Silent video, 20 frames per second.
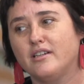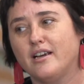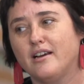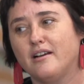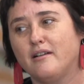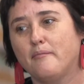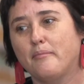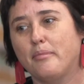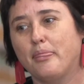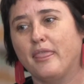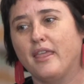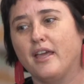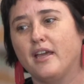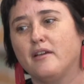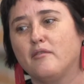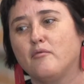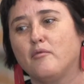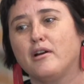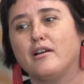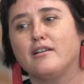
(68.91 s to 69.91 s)
Um,
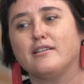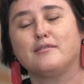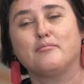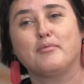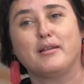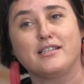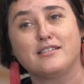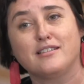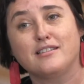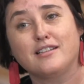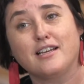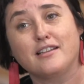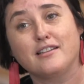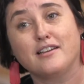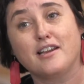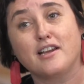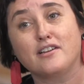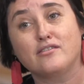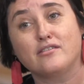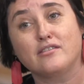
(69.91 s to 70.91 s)
whereas places like the
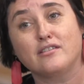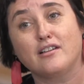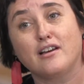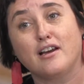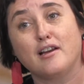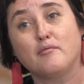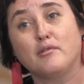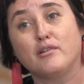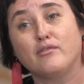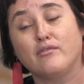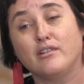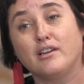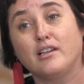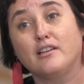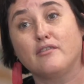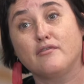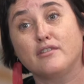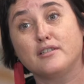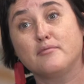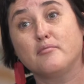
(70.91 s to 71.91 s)
National Library
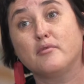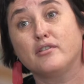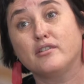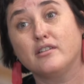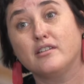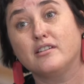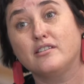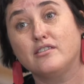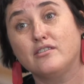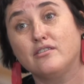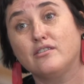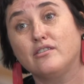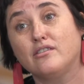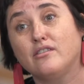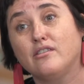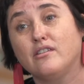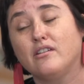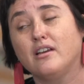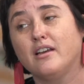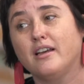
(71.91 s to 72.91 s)
really responded
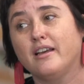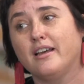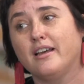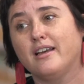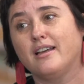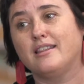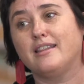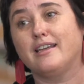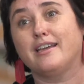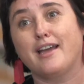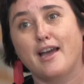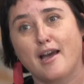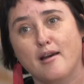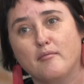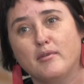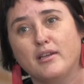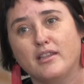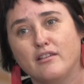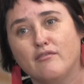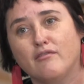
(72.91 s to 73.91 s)
to the
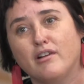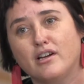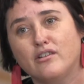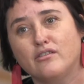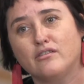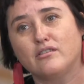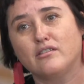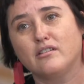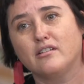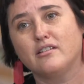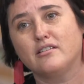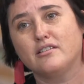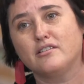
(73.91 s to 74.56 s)
gap in the record.